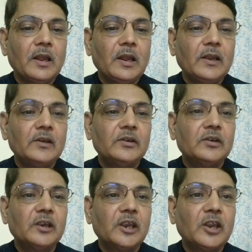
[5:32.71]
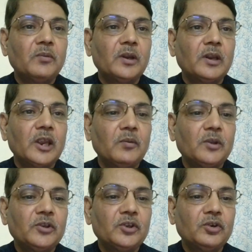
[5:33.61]
And
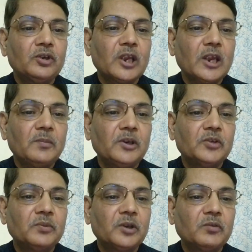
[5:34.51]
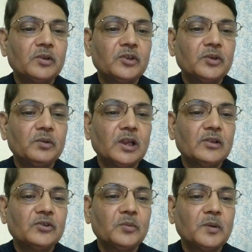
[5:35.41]
A1 genotype, its frequency will
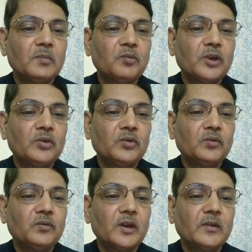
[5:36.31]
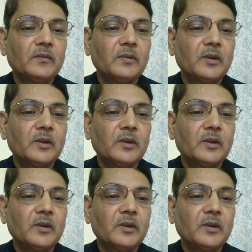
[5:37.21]
also be 0.25.